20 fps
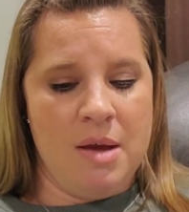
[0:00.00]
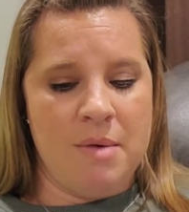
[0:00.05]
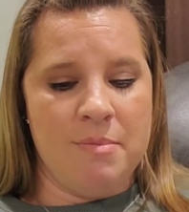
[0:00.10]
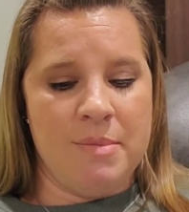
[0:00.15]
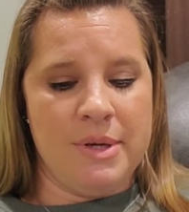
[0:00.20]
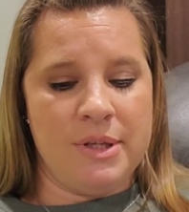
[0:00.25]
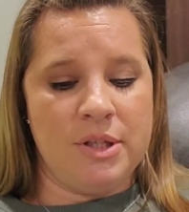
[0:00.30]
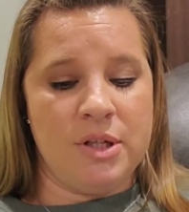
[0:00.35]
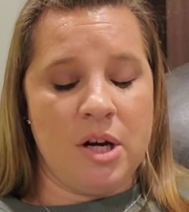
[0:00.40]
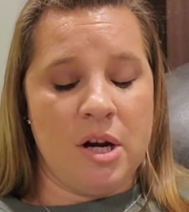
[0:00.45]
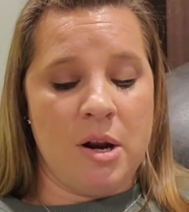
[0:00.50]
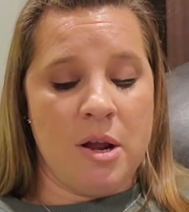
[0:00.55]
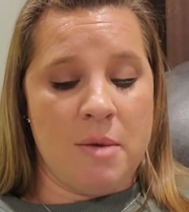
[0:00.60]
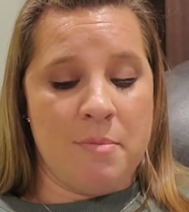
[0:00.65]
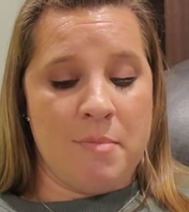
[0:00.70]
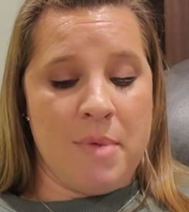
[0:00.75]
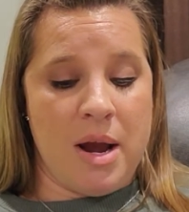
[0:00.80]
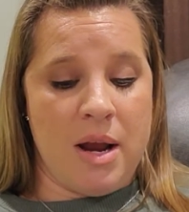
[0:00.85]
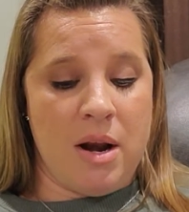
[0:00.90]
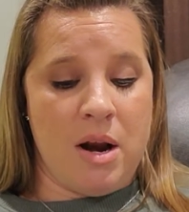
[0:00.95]
Mr.
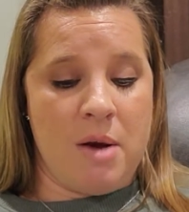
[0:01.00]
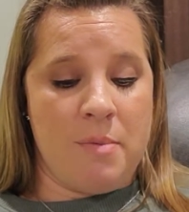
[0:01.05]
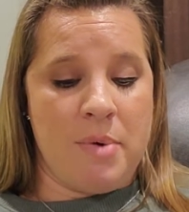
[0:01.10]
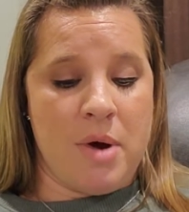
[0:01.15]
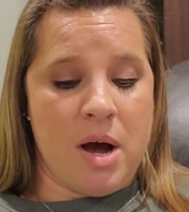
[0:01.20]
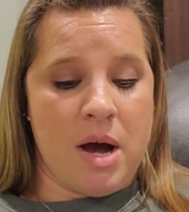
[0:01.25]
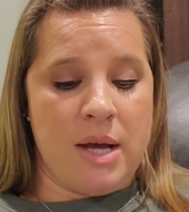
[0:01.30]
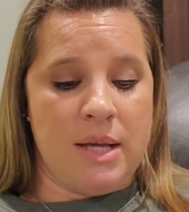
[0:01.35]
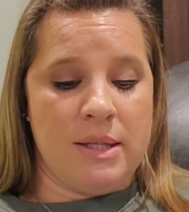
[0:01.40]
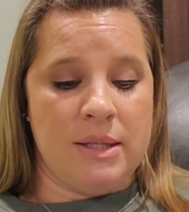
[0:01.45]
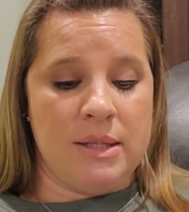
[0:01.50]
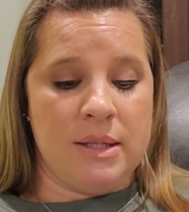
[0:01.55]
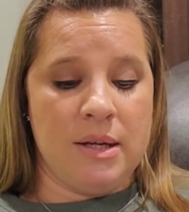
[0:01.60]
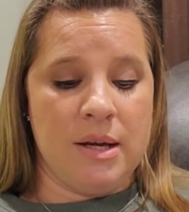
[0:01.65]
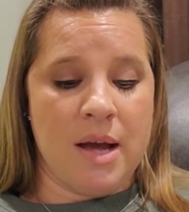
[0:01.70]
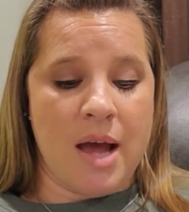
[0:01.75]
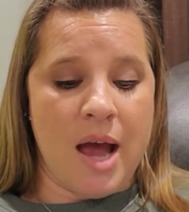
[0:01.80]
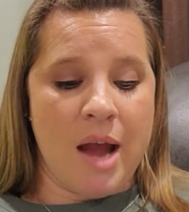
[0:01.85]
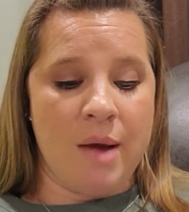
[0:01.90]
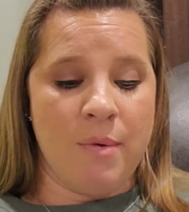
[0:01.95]
Minart paused.
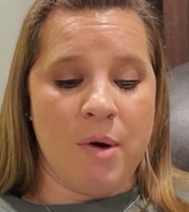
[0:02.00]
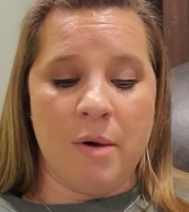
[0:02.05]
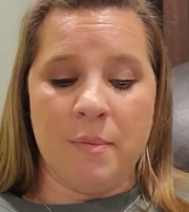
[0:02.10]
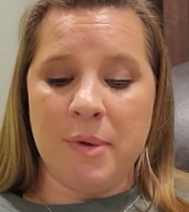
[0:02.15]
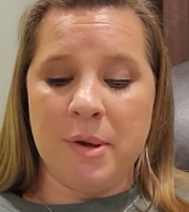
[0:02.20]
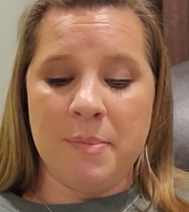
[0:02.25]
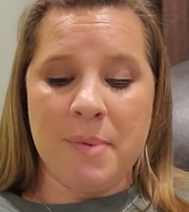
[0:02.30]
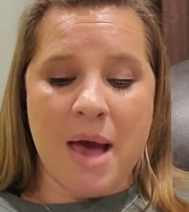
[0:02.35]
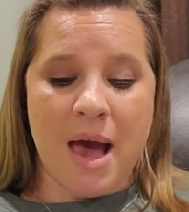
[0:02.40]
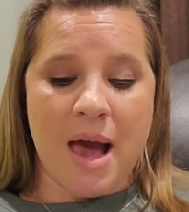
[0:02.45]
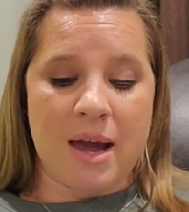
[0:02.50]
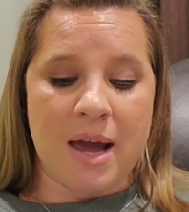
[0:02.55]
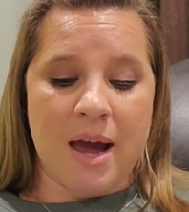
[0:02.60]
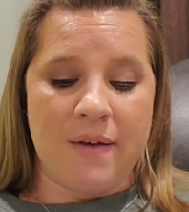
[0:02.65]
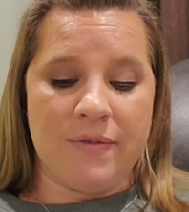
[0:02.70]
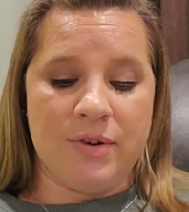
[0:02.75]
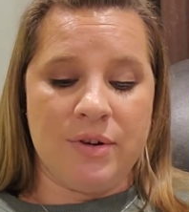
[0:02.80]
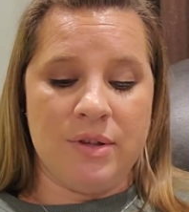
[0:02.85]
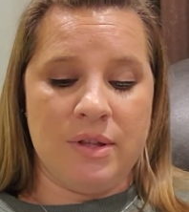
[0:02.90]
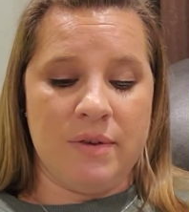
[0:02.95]
"I won't be back
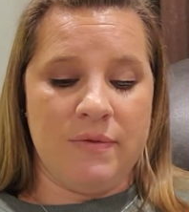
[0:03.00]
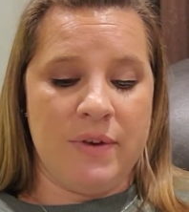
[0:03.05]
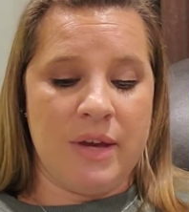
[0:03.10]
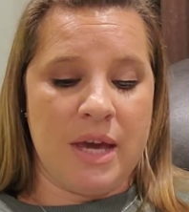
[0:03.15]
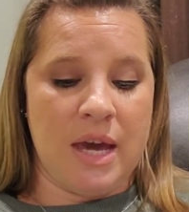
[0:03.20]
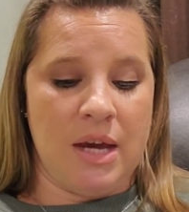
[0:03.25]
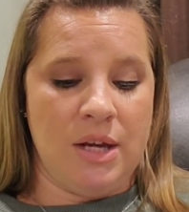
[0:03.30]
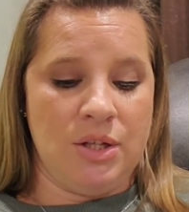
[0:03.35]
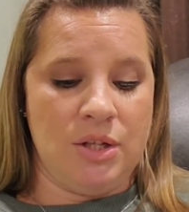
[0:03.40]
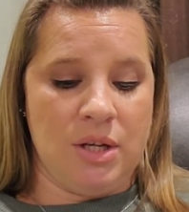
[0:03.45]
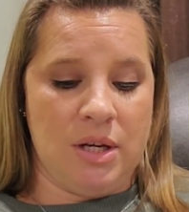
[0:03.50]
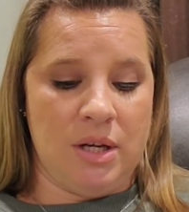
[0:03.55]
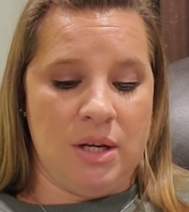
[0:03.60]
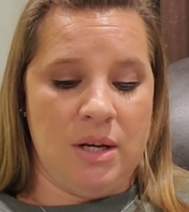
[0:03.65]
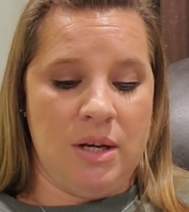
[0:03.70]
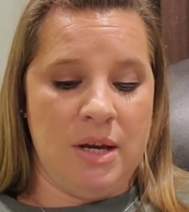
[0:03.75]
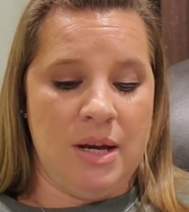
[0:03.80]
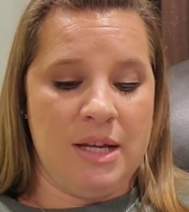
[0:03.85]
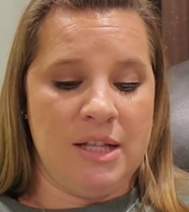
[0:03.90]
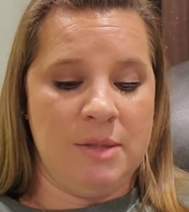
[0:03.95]
after the
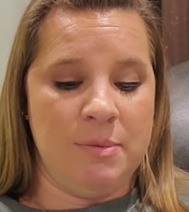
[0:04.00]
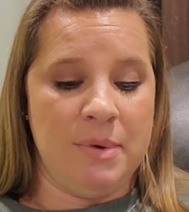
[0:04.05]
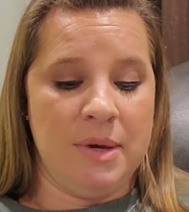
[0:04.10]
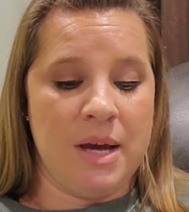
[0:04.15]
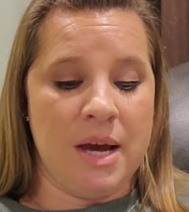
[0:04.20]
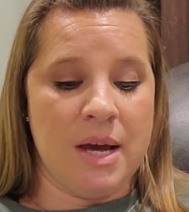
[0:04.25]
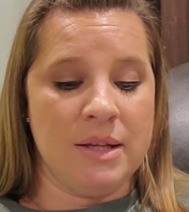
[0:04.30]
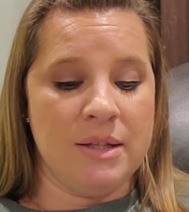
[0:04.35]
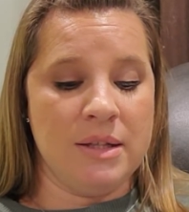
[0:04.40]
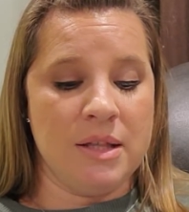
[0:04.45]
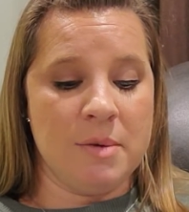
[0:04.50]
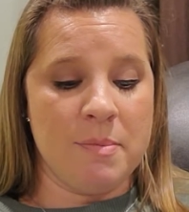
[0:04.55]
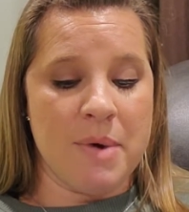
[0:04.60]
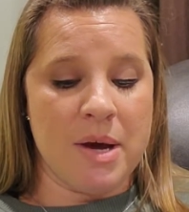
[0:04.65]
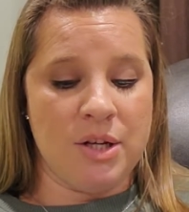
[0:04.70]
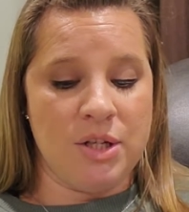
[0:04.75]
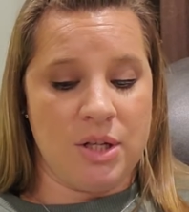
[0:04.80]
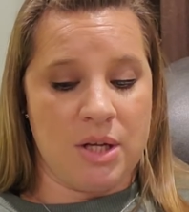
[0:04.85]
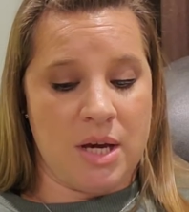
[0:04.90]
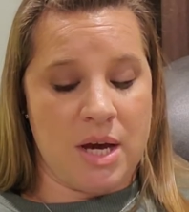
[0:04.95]
vacation. It's because of the
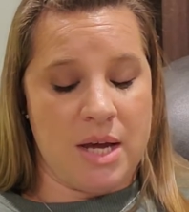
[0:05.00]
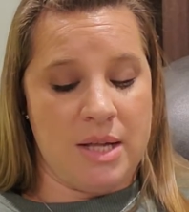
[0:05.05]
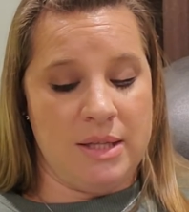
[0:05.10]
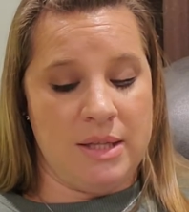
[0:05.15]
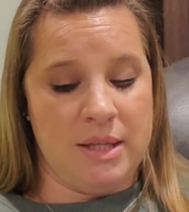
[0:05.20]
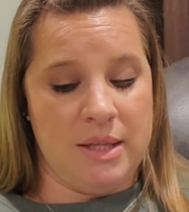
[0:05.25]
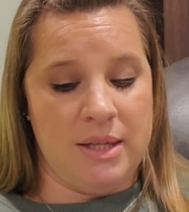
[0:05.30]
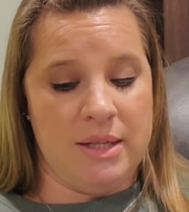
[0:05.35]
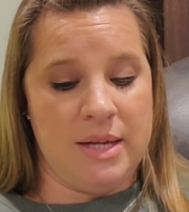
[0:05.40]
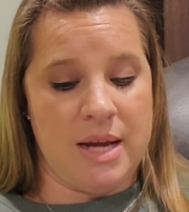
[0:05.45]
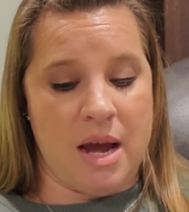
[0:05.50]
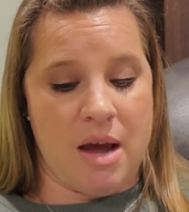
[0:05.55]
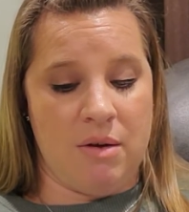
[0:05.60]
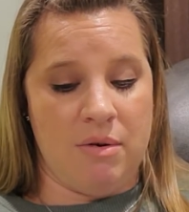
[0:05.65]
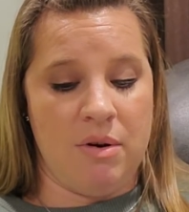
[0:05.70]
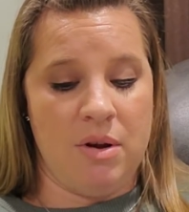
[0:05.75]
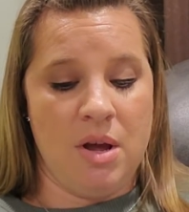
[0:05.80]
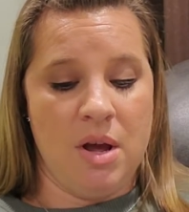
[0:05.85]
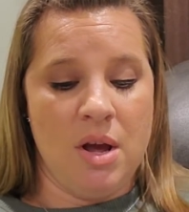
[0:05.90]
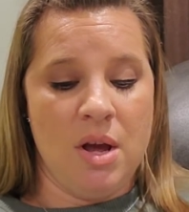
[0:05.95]
budget cuts in the
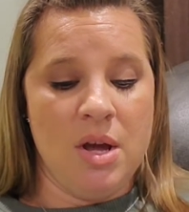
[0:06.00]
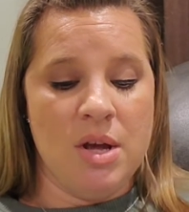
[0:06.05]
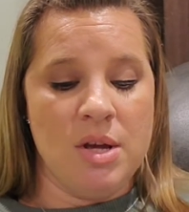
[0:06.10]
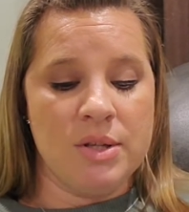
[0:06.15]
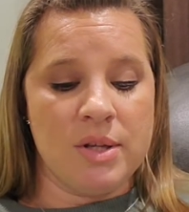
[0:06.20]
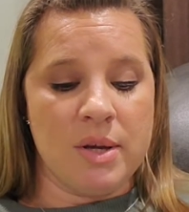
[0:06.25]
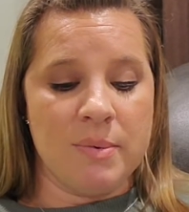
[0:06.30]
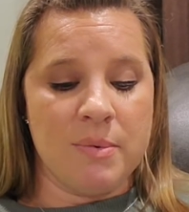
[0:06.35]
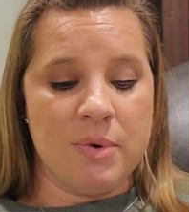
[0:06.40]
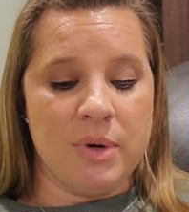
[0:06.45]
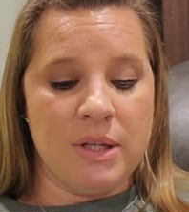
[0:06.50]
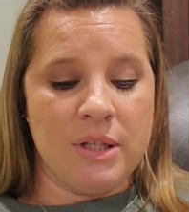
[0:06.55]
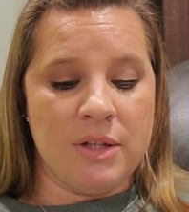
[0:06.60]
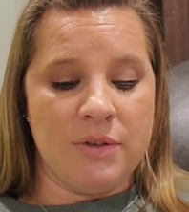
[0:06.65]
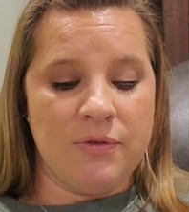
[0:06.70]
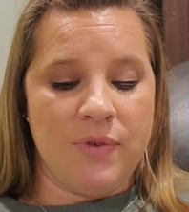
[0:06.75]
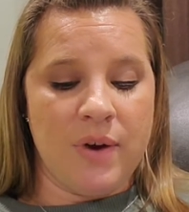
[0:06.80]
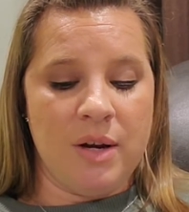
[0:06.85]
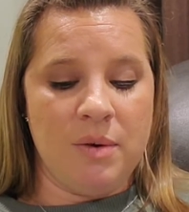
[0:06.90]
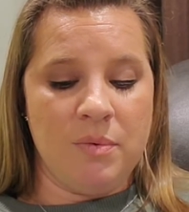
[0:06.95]
town, so I'm going to
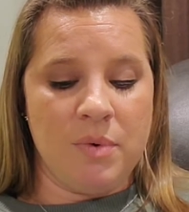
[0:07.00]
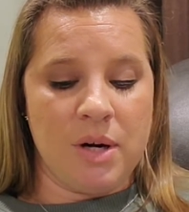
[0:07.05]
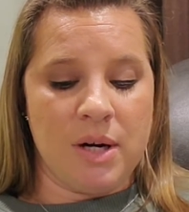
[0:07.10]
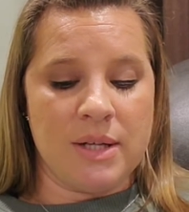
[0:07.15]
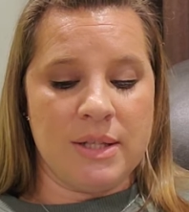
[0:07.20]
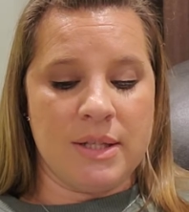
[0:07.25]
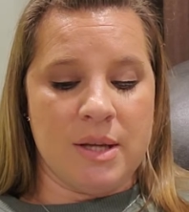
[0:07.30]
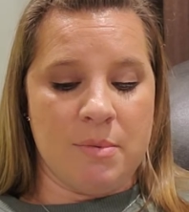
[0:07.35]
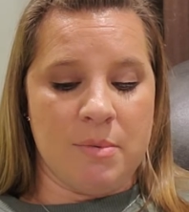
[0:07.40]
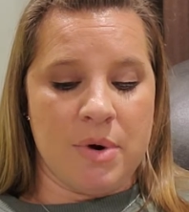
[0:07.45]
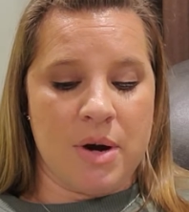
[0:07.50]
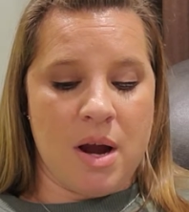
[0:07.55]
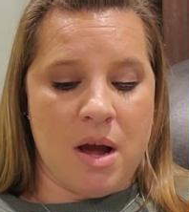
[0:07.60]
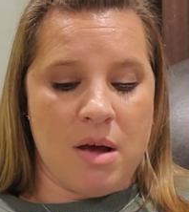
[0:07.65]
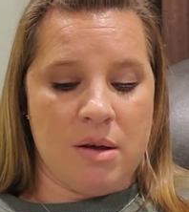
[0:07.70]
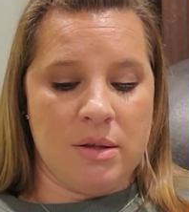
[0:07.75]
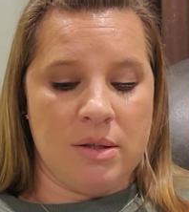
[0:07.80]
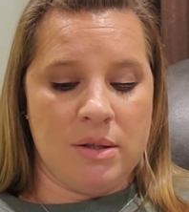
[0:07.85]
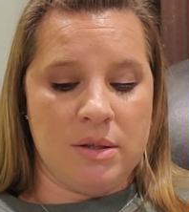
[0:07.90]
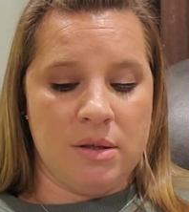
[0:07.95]
find work somewhere
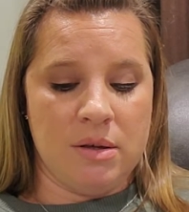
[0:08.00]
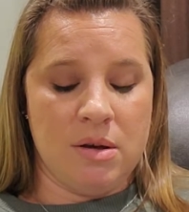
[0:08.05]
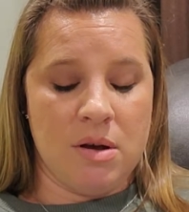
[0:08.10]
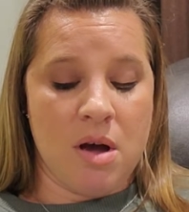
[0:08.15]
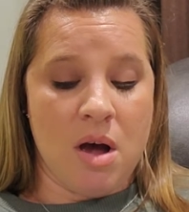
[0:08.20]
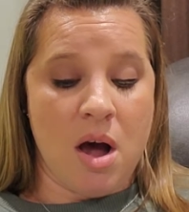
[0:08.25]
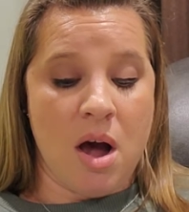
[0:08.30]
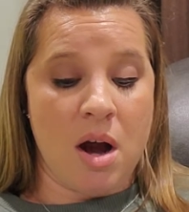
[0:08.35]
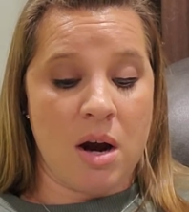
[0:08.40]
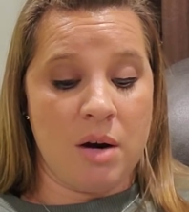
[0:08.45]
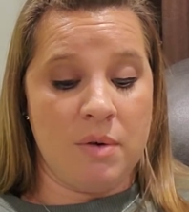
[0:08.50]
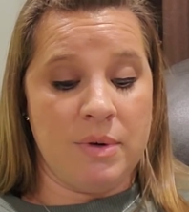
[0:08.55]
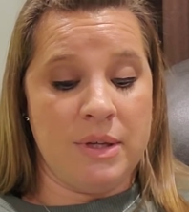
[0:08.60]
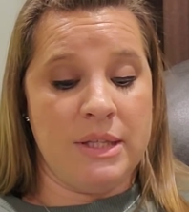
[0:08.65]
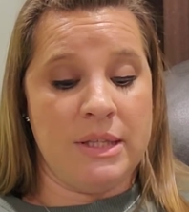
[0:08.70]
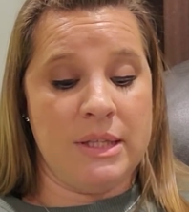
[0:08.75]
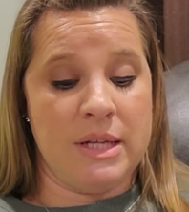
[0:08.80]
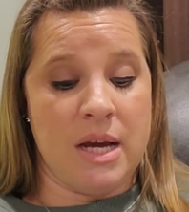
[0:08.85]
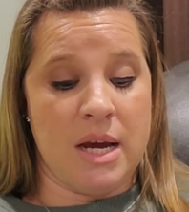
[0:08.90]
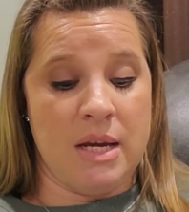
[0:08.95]
else." Hart was
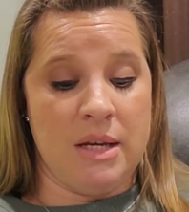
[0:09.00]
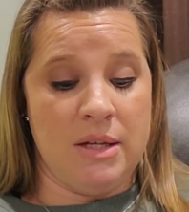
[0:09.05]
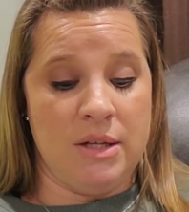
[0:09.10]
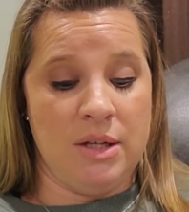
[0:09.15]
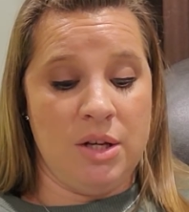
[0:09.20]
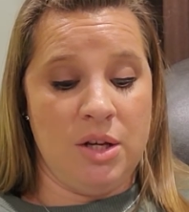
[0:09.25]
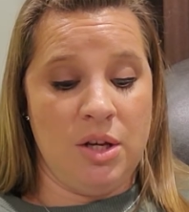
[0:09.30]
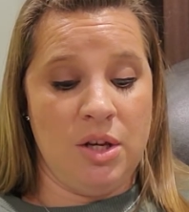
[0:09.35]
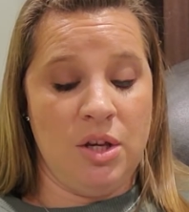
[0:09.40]
stunned.